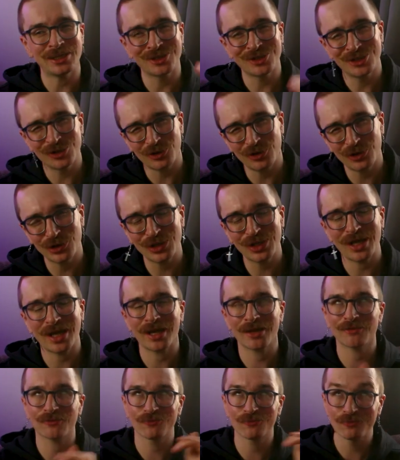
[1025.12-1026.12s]
enjoy
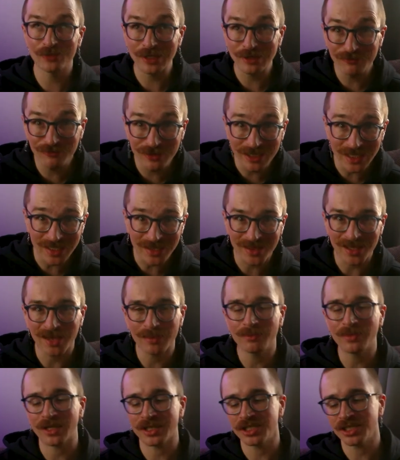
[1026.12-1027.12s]
and reread
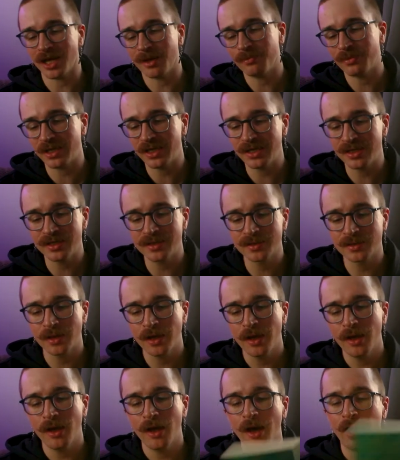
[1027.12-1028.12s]
them in Japanese.
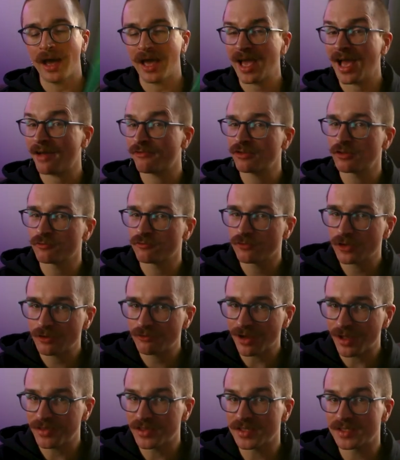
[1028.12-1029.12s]
I haven't
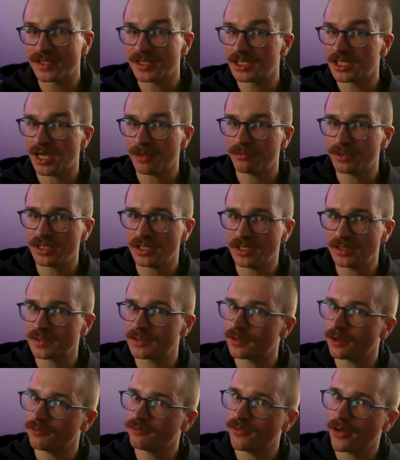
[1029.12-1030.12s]
reread this in Japanese
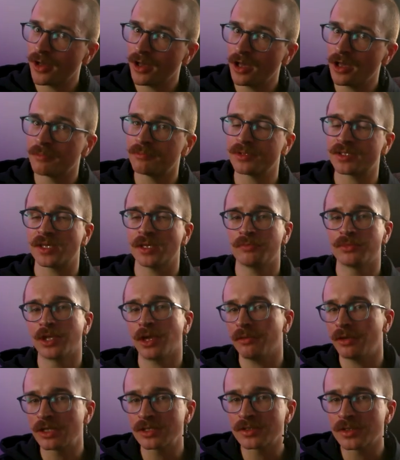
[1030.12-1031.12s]
so far, but I'm
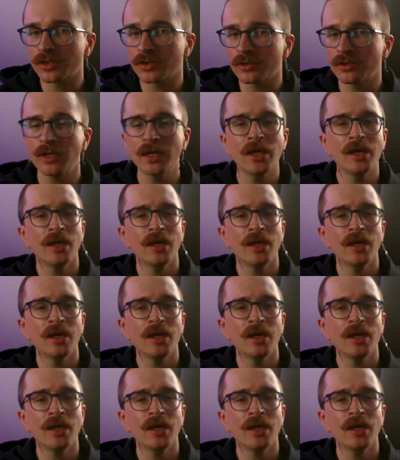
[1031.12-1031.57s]
going to.